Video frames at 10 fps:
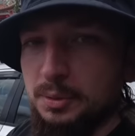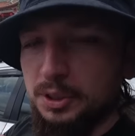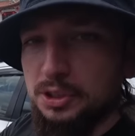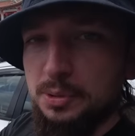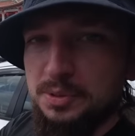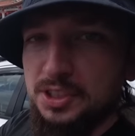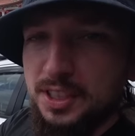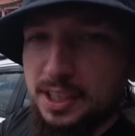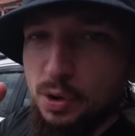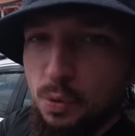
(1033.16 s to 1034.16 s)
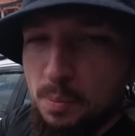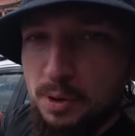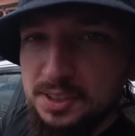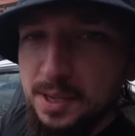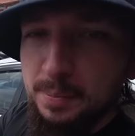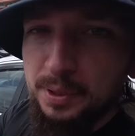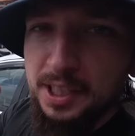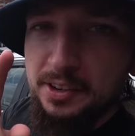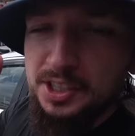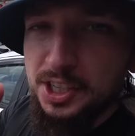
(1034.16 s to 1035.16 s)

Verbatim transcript: We've just come to check out one more temple here in